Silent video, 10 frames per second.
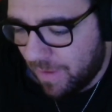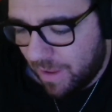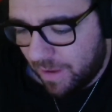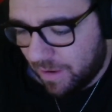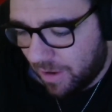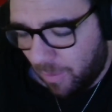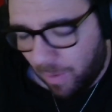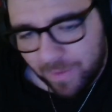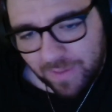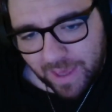
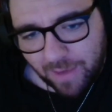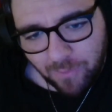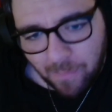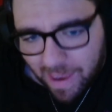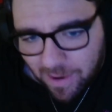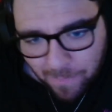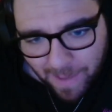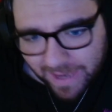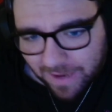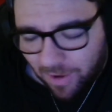would take Romeu
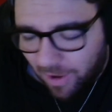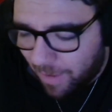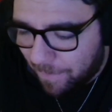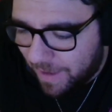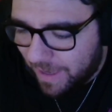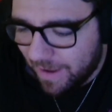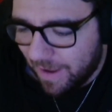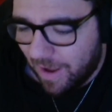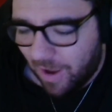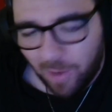back in a heartbeat.
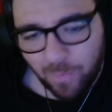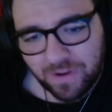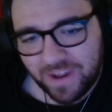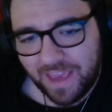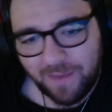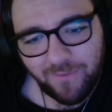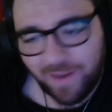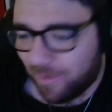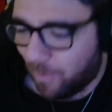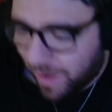I would take
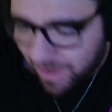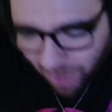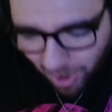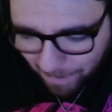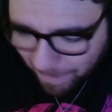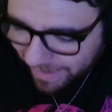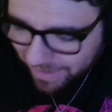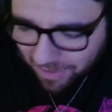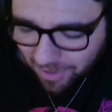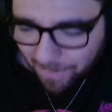Victor Wanyama back
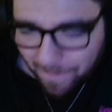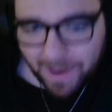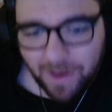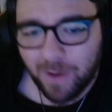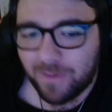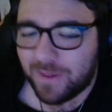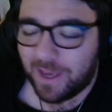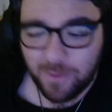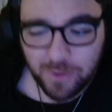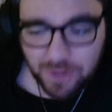in a heartbeat. I would take
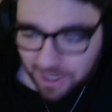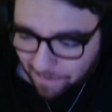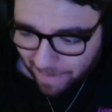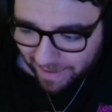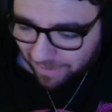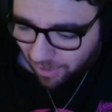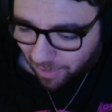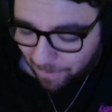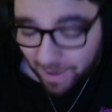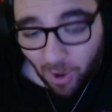Yoshida back in a
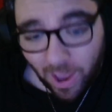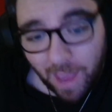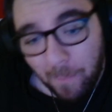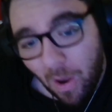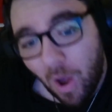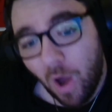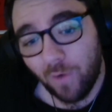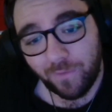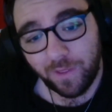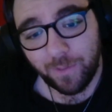heartbeat. I am part
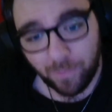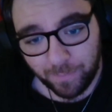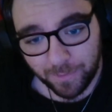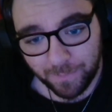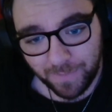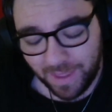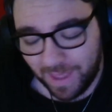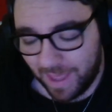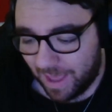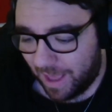of this problem.
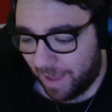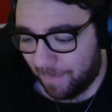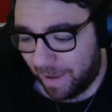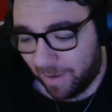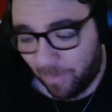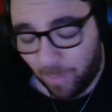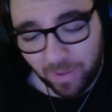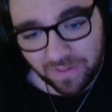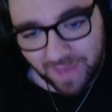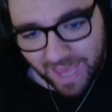And when we
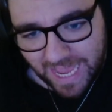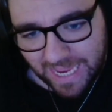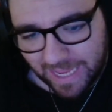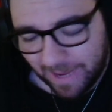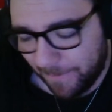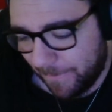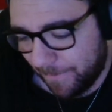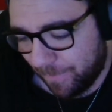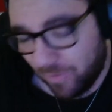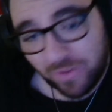say
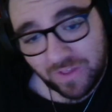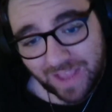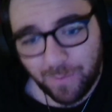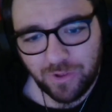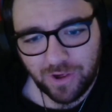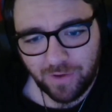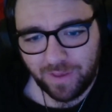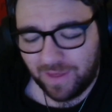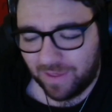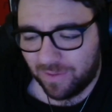nostalgia,
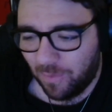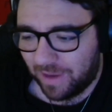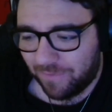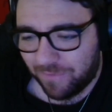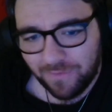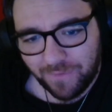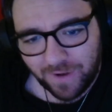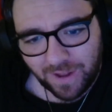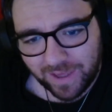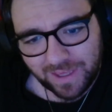it's not even for
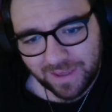like